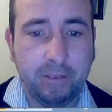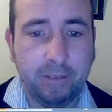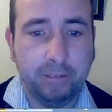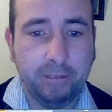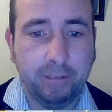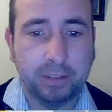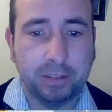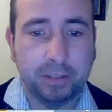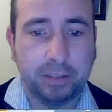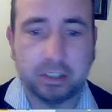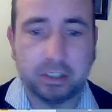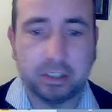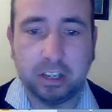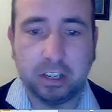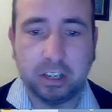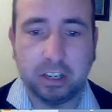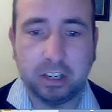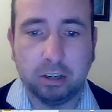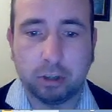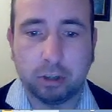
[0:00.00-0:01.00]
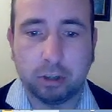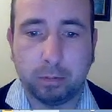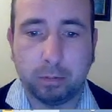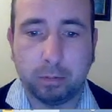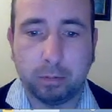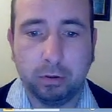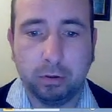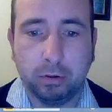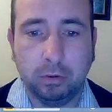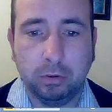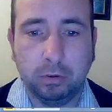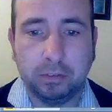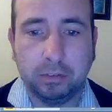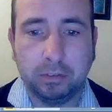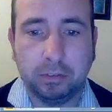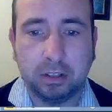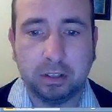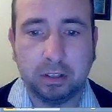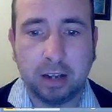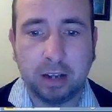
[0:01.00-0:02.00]
the signature proves
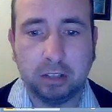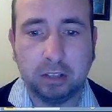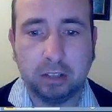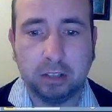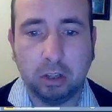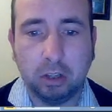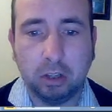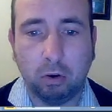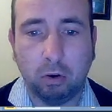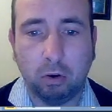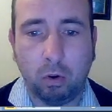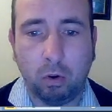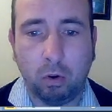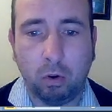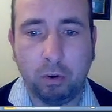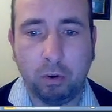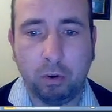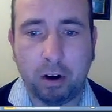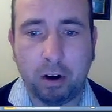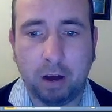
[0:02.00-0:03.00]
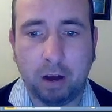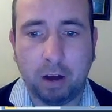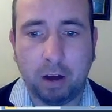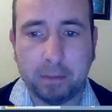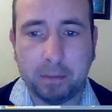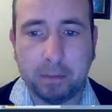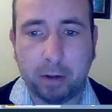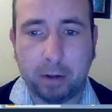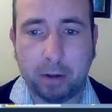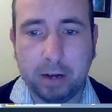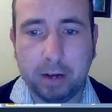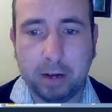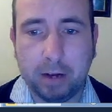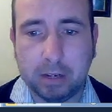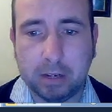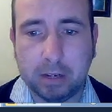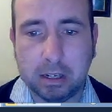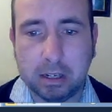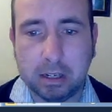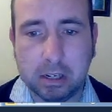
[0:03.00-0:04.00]
that the owner of the private
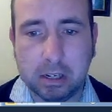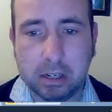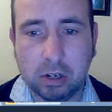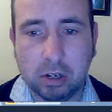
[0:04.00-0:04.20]
key,